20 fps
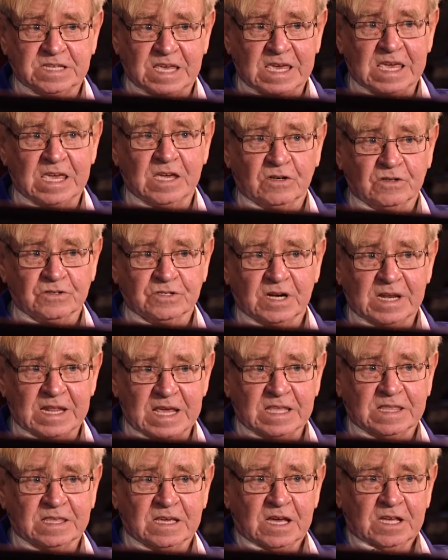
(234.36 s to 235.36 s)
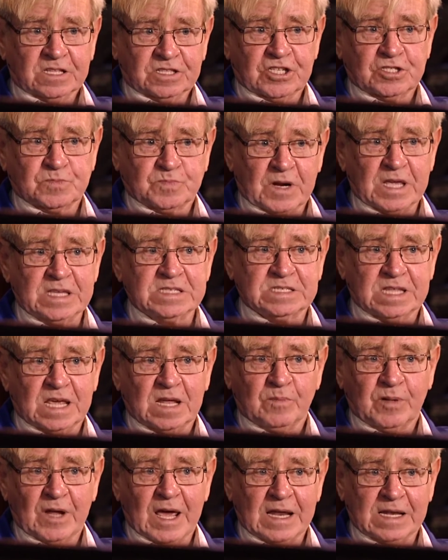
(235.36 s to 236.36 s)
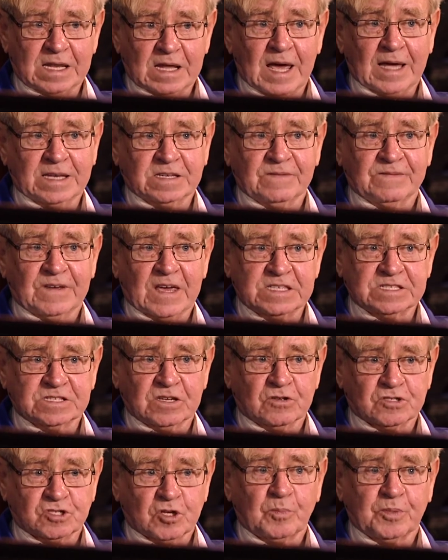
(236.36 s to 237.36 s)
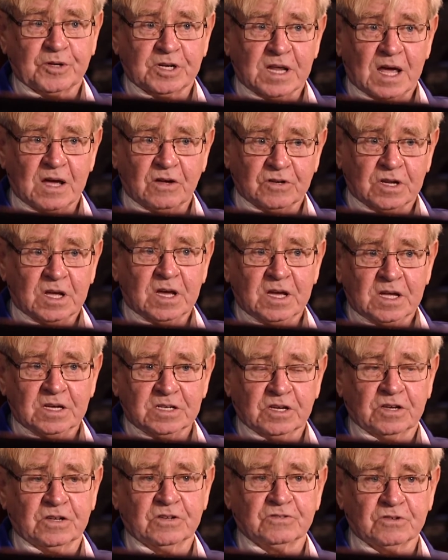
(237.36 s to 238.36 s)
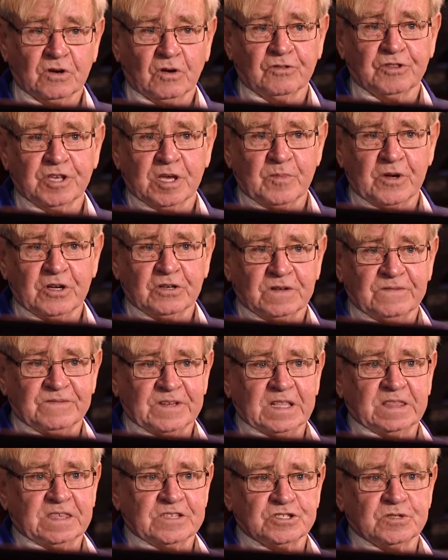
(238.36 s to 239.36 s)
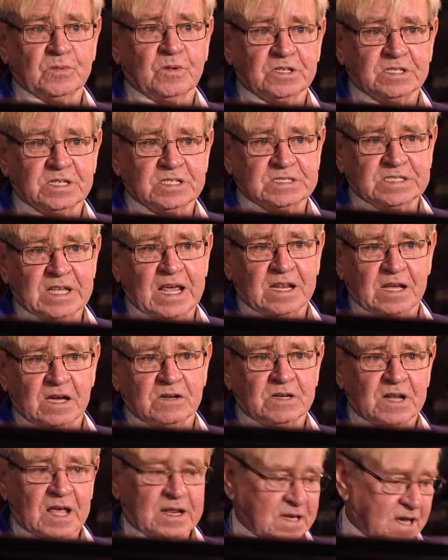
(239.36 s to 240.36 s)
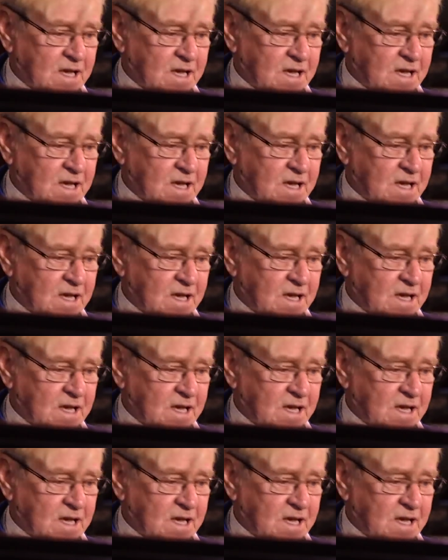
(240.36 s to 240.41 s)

key underneath, the spring steel blade activates, goes up or down to control the amount of ink that you want to let